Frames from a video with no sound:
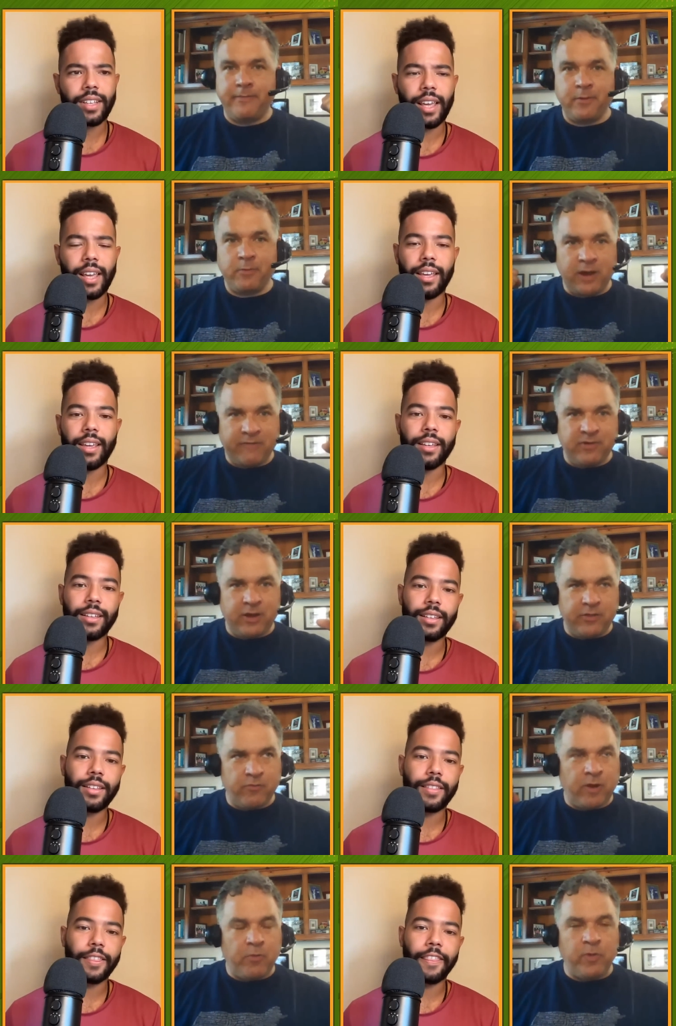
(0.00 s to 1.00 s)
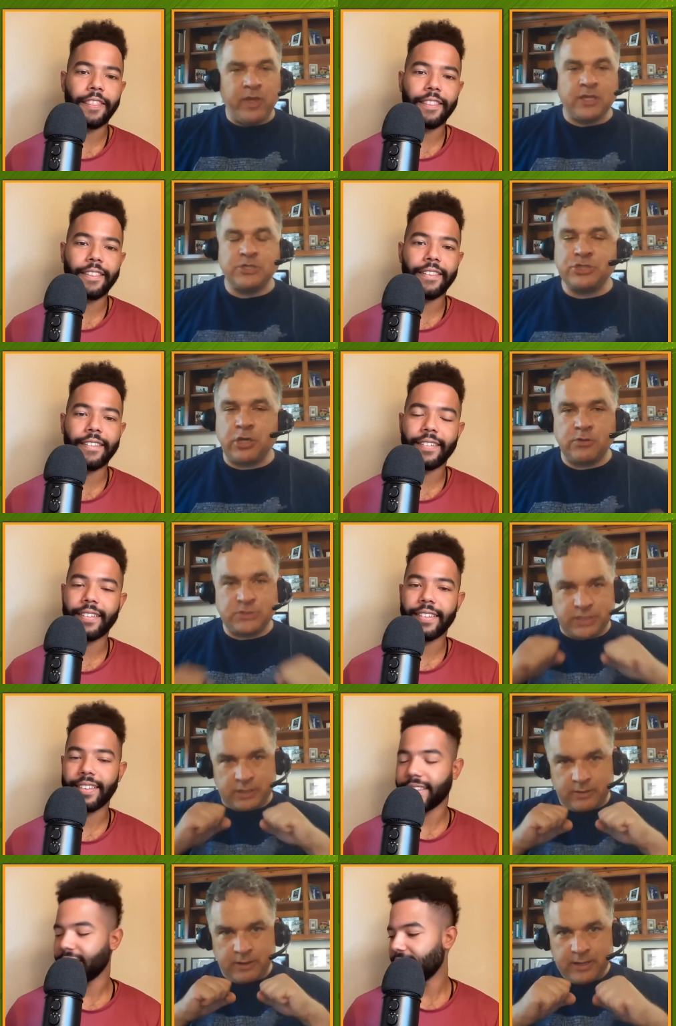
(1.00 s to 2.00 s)
Speaker 1: Hey, we have another great week of shows
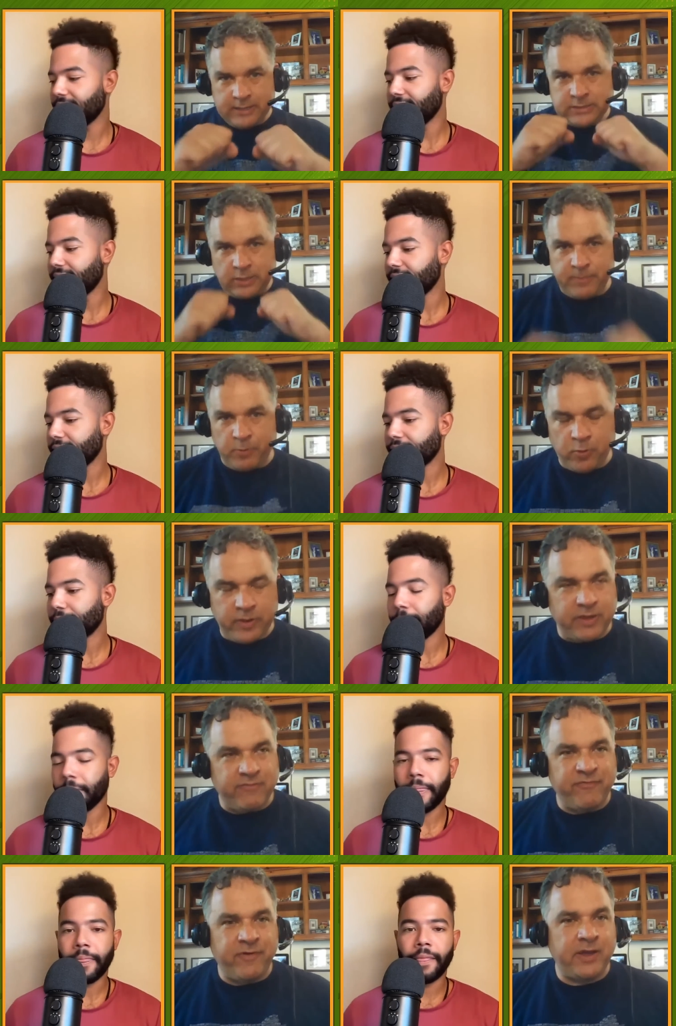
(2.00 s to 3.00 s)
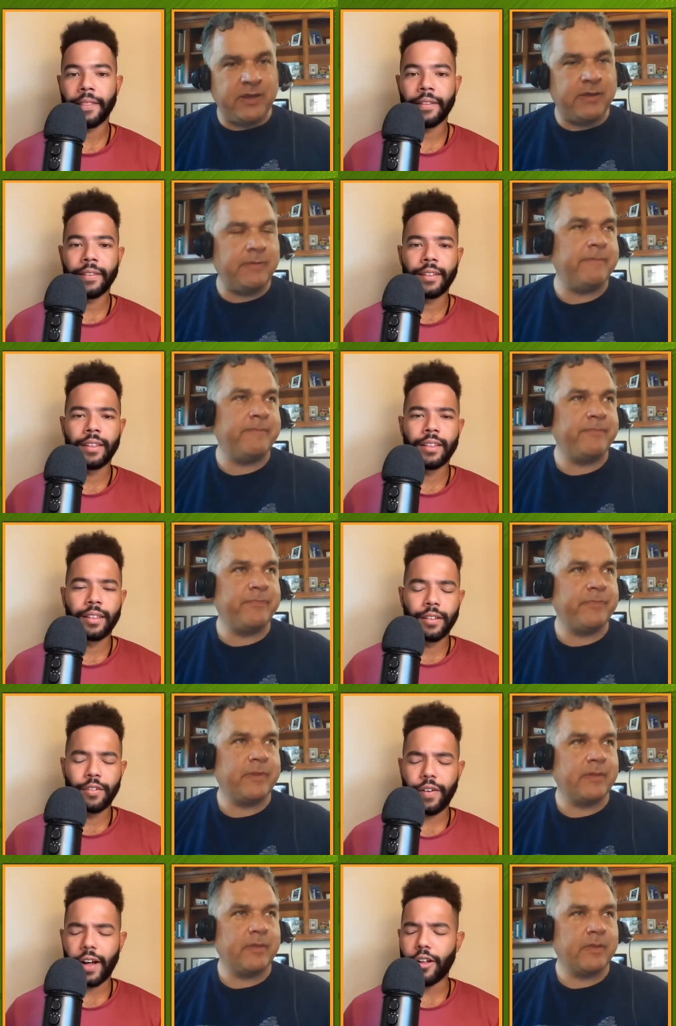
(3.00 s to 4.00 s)
here. Tell people where they can find you.
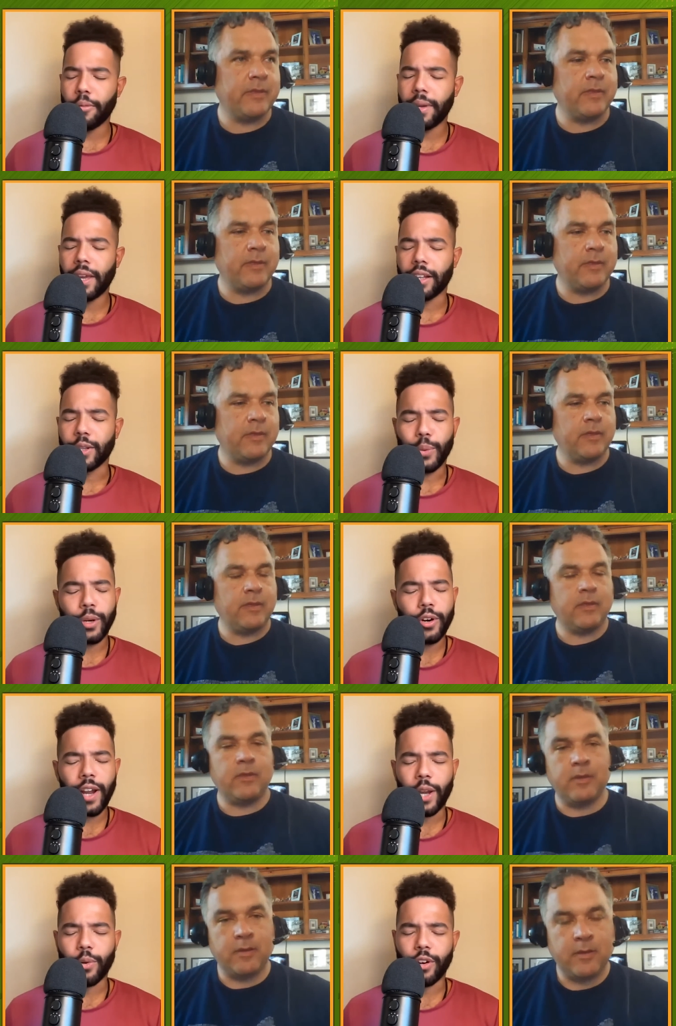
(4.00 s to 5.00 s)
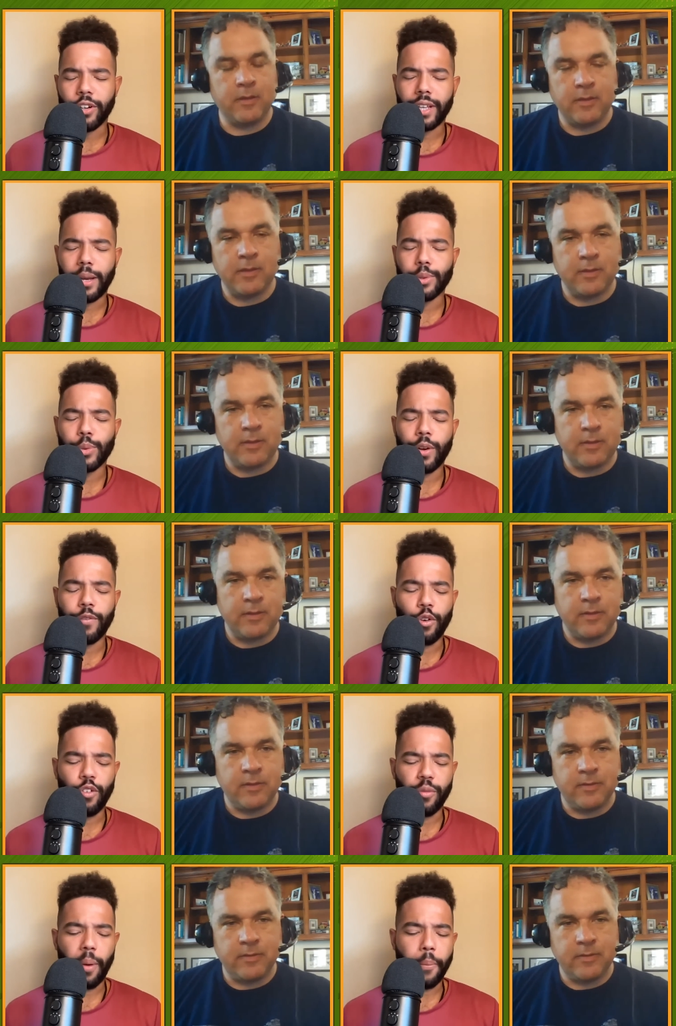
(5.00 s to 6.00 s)
Speaker 2: Follow me on Twitter at tom's
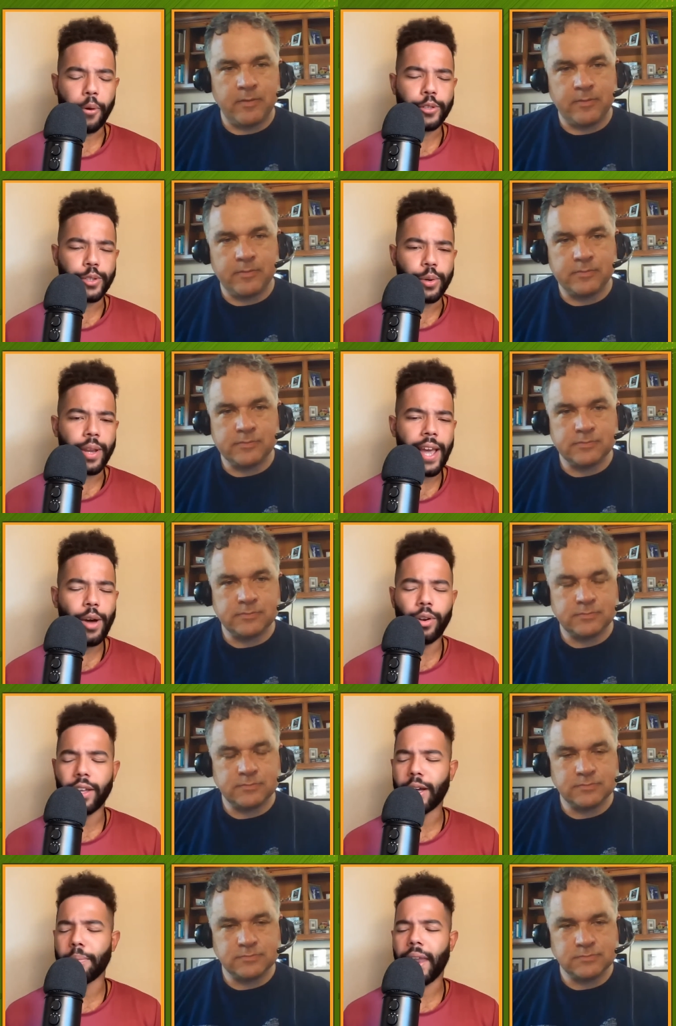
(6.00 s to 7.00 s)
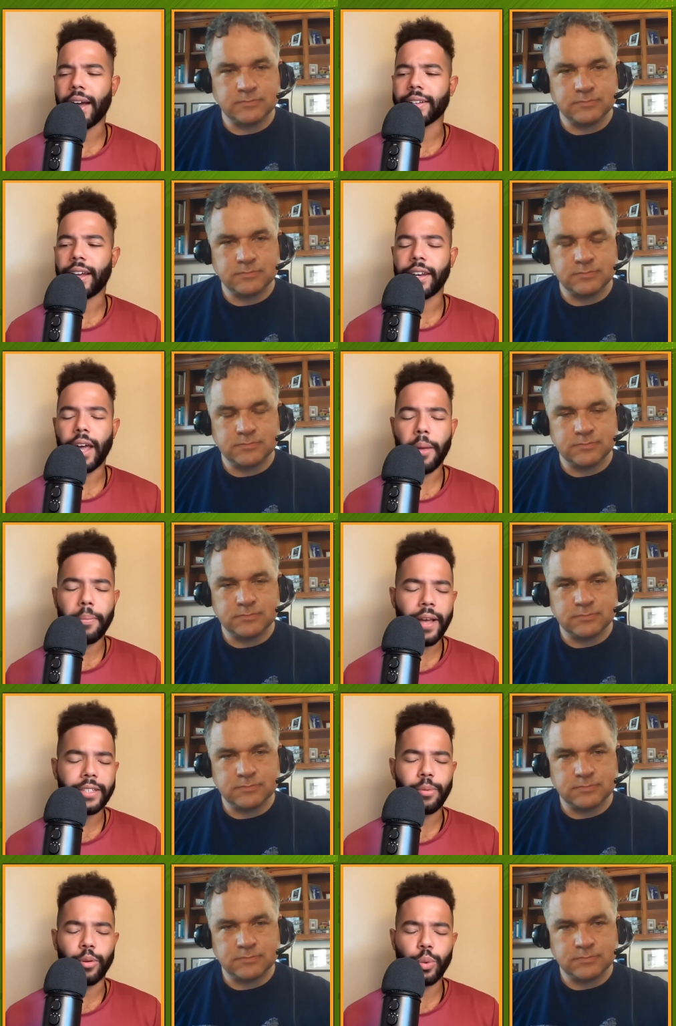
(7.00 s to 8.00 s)
24 for my personal account. Look up Locked on
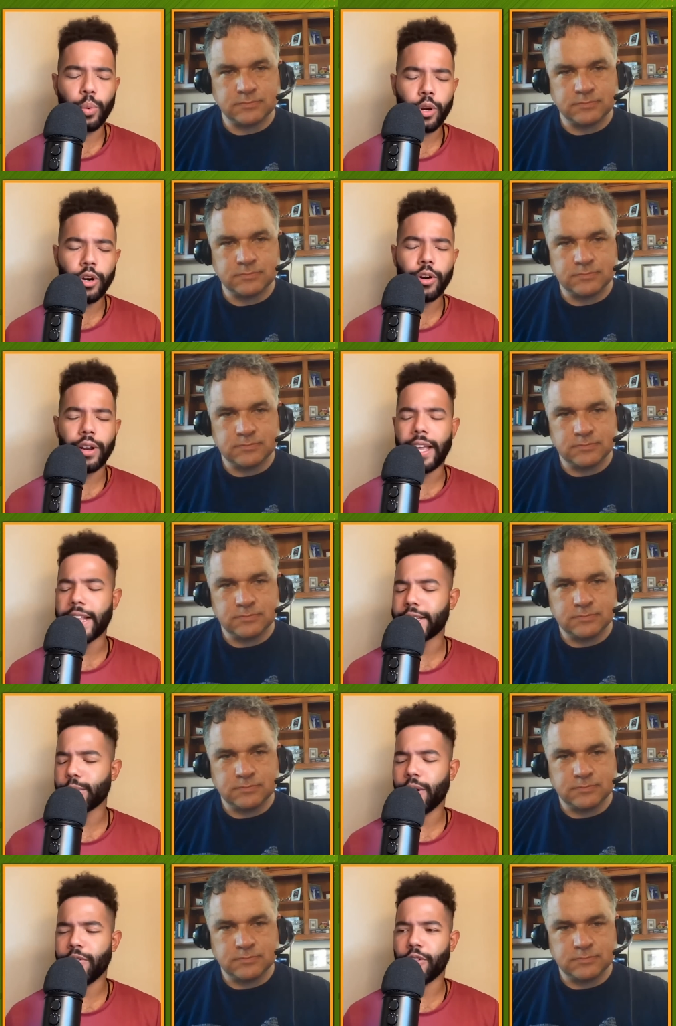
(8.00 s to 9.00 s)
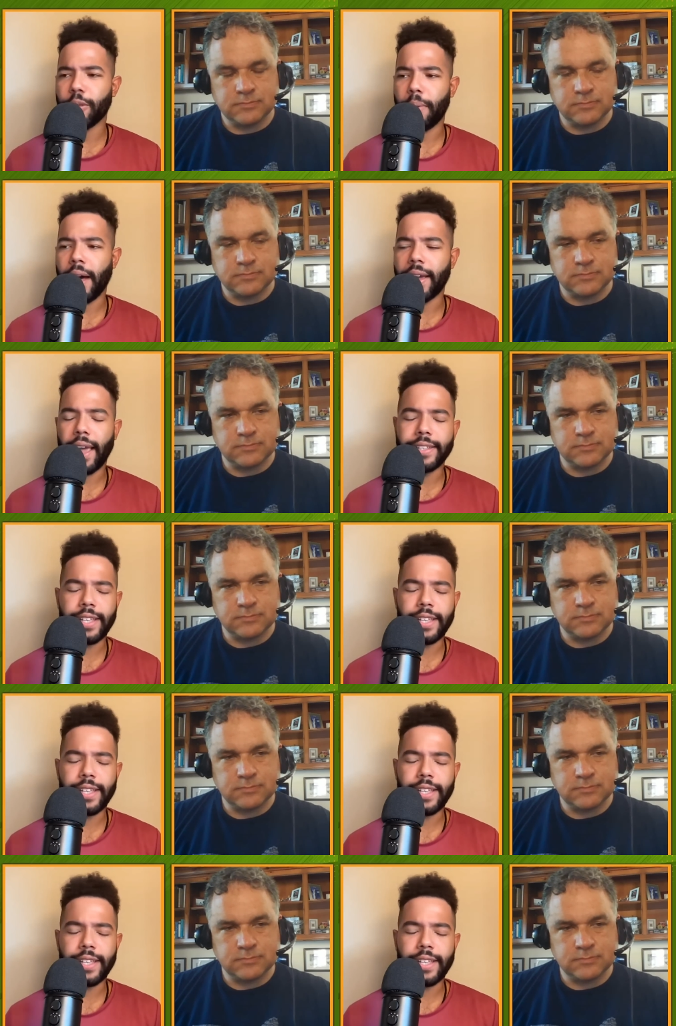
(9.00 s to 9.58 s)
Diamondbacks both Twitter, Instagram for the podcast